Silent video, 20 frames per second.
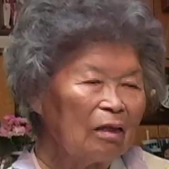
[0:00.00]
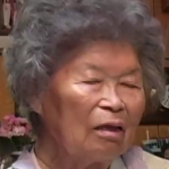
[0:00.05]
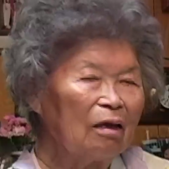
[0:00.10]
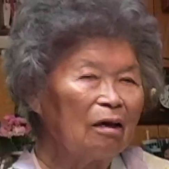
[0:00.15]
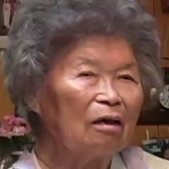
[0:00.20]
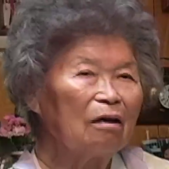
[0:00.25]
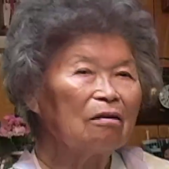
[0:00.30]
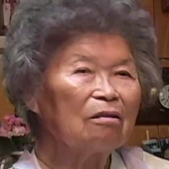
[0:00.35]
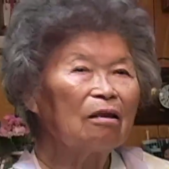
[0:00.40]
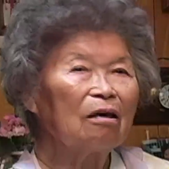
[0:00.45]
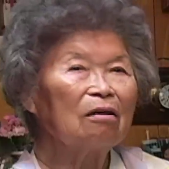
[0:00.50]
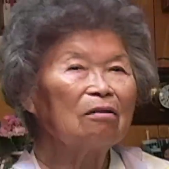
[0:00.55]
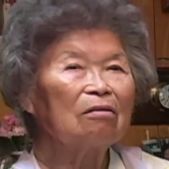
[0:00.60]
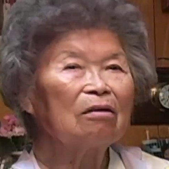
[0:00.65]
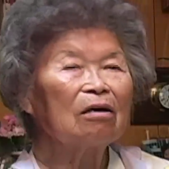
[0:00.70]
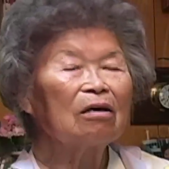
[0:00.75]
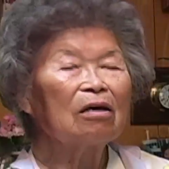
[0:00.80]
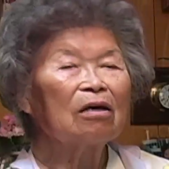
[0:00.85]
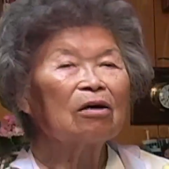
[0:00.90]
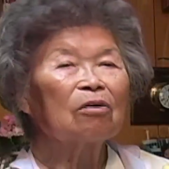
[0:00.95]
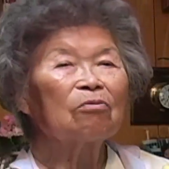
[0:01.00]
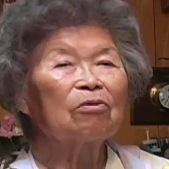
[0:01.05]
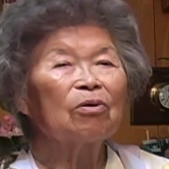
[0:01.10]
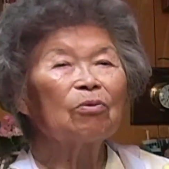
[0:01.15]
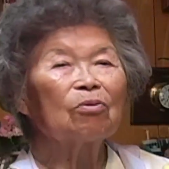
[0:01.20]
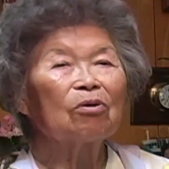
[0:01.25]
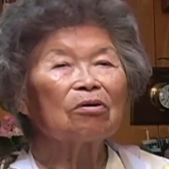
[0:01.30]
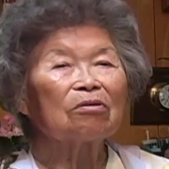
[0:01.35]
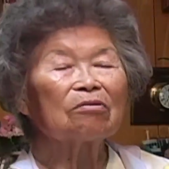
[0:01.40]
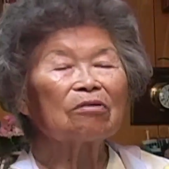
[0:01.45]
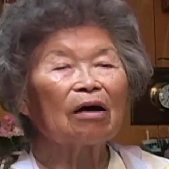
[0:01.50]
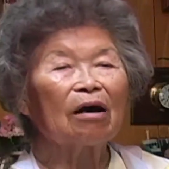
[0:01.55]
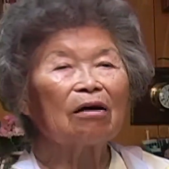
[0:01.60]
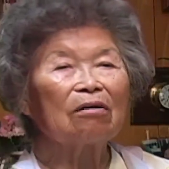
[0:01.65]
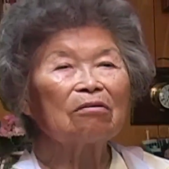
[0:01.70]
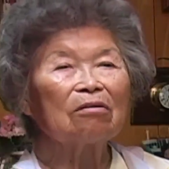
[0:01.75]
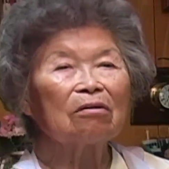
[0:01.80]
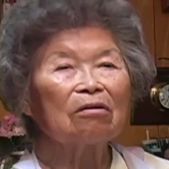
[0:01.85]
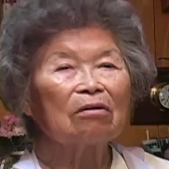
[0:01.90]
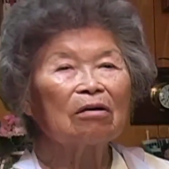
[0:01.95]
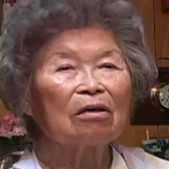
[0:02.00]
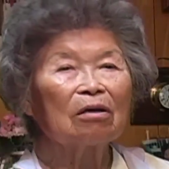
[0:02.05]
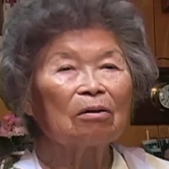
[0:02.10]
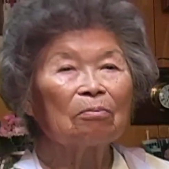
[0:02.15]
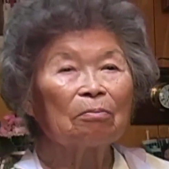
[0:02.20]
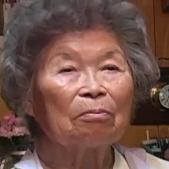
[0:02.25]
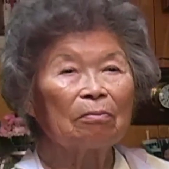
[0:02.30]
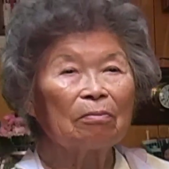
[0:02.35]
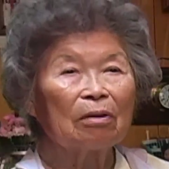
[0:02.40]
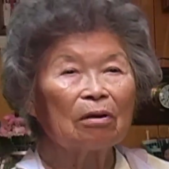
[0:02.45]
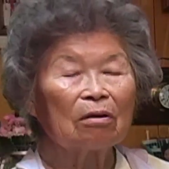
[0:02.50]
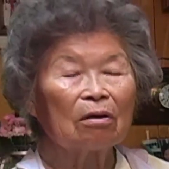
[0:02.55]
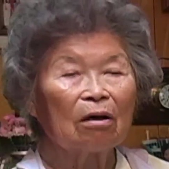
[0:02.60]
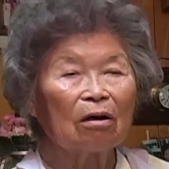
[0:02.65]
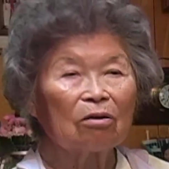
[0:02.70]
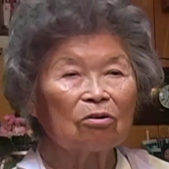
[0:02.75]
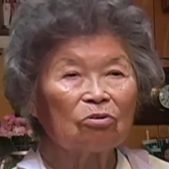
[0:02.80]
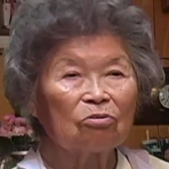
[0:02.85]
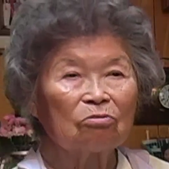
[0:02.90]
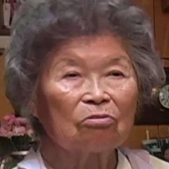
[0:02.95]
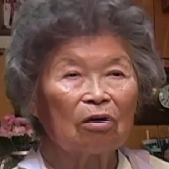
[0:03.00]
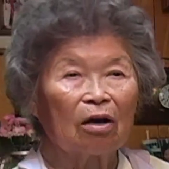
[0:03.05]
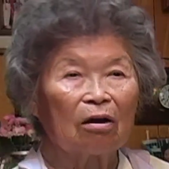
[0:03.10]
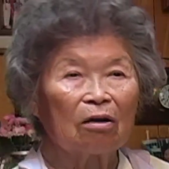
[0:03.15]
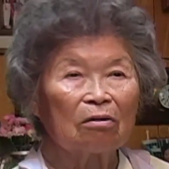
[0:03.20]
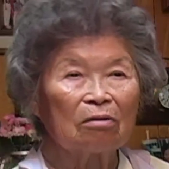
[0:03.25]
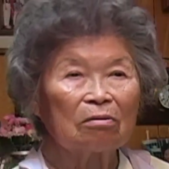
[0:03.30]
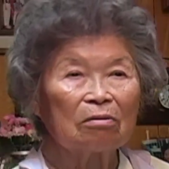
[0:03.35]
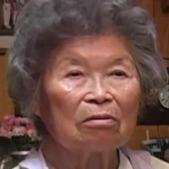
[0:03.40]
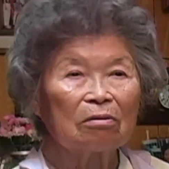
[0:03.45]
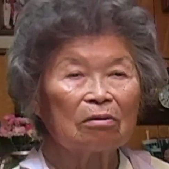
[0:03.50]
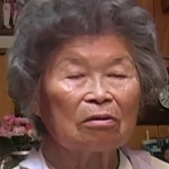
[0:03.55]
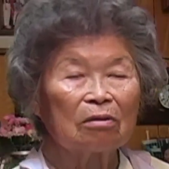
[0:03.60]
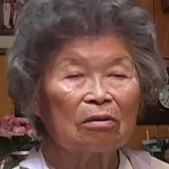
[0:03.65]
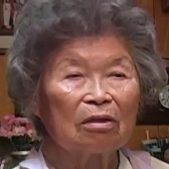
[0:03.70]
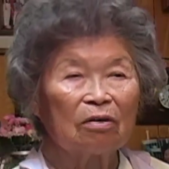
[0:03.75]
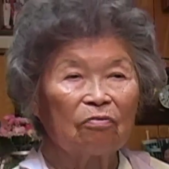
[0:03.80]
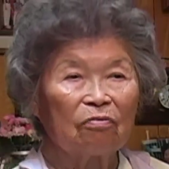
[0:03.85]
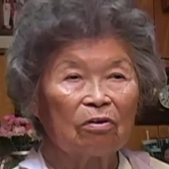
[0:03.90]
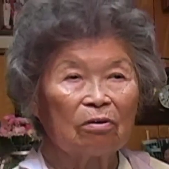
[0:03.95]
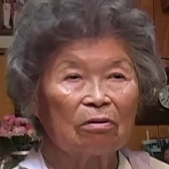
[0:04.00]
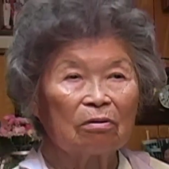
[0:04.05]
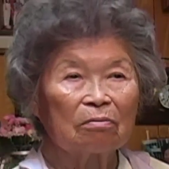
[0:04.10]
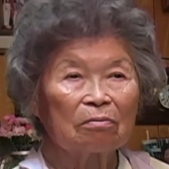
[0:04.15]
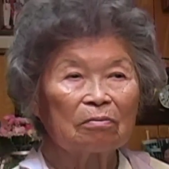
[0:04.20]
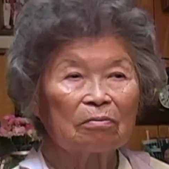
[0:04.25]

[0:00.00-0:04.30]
And then we were assigned to our different